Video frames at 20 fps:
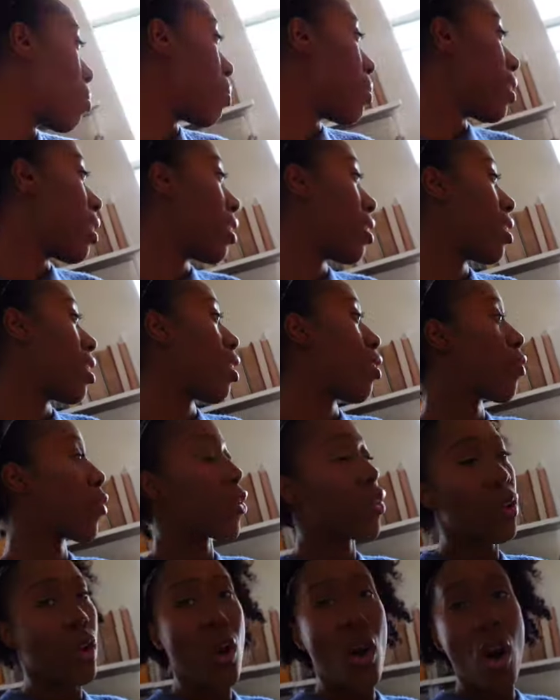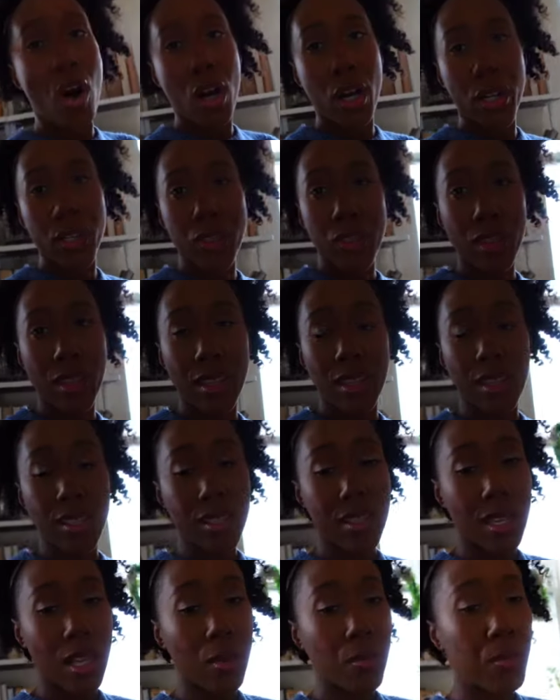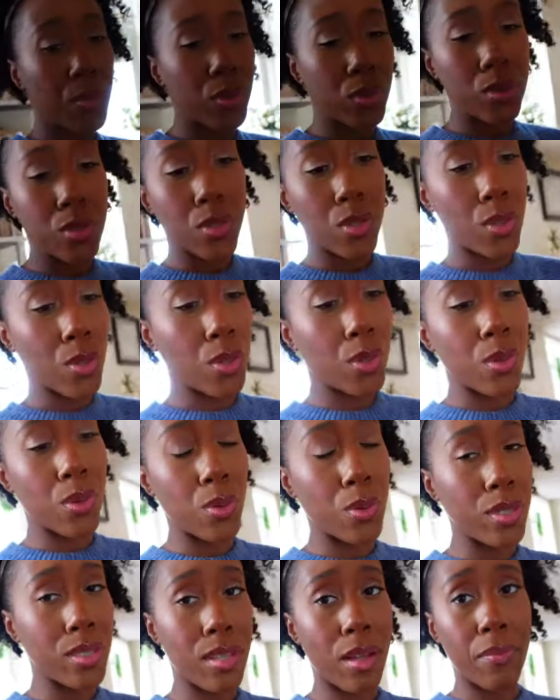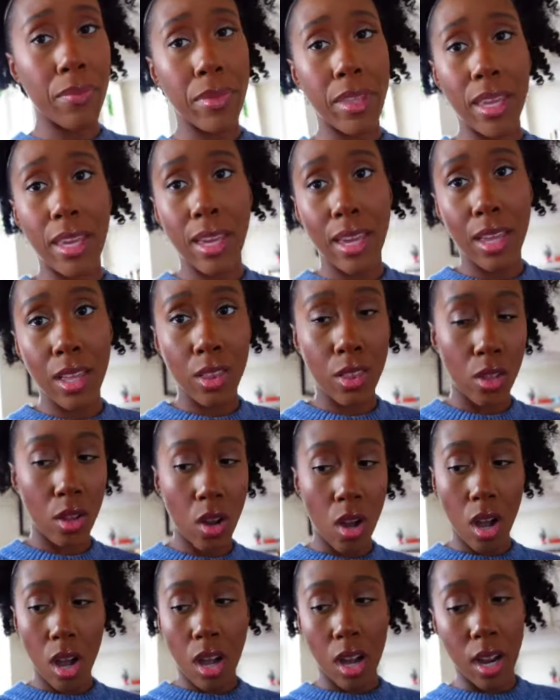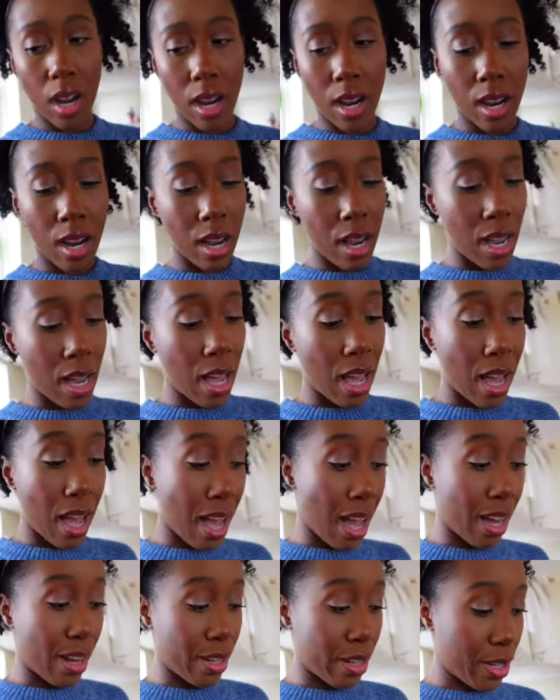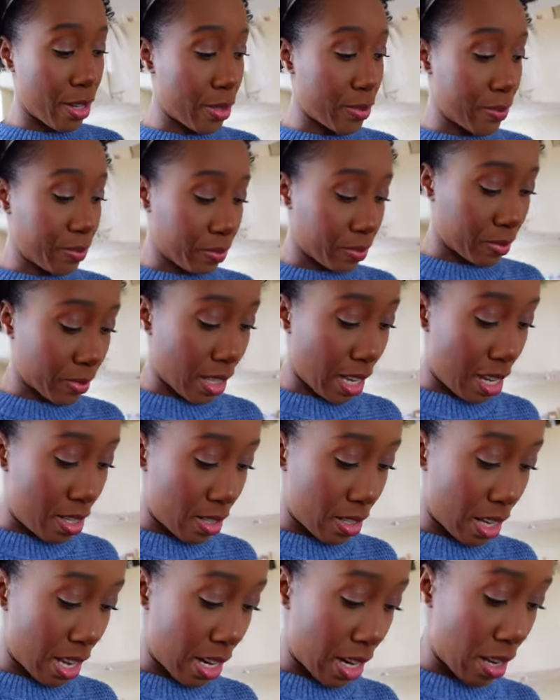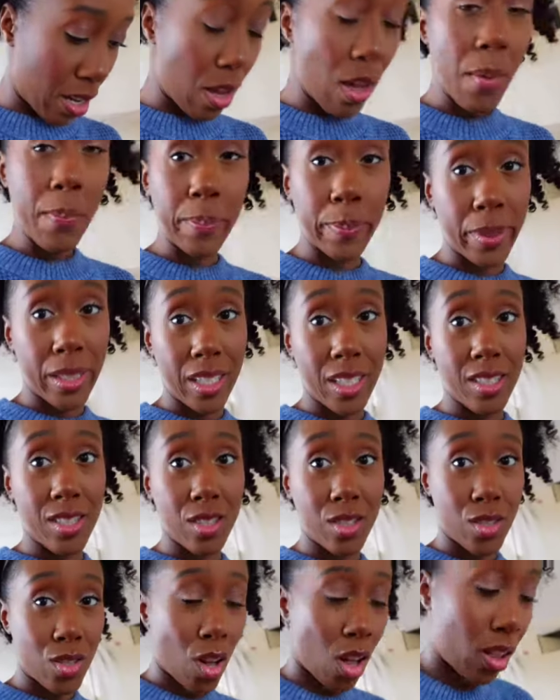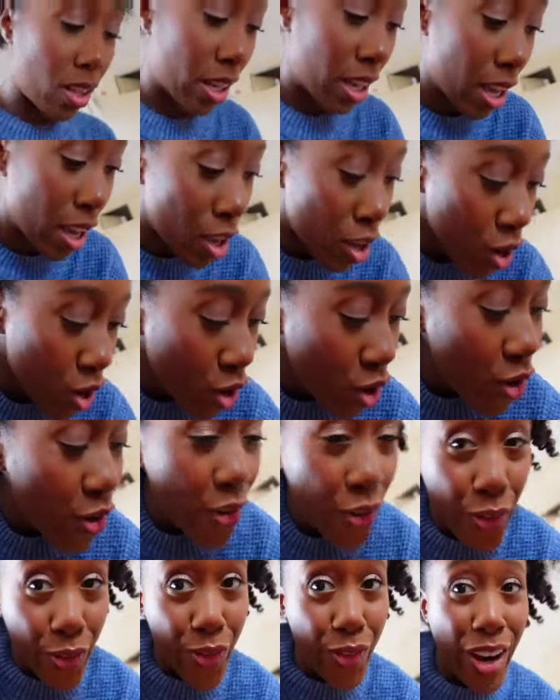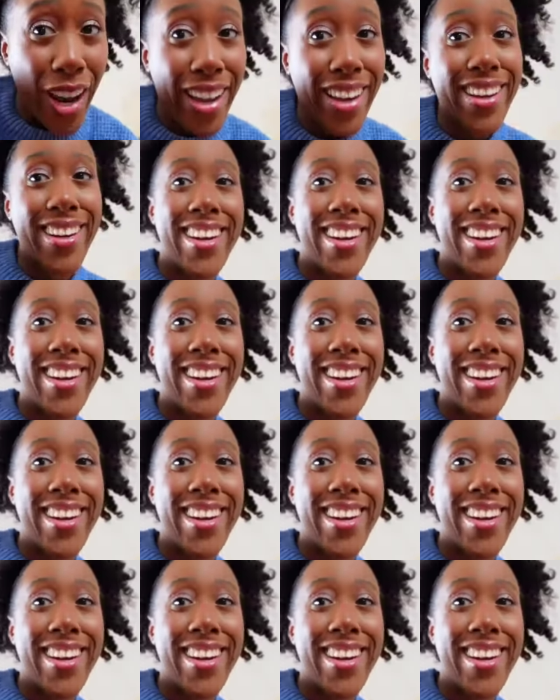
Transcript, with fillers: Play thing for the car so that there's like Bluetooth or something in the car. I don't know. I don't get it, but he's installing it right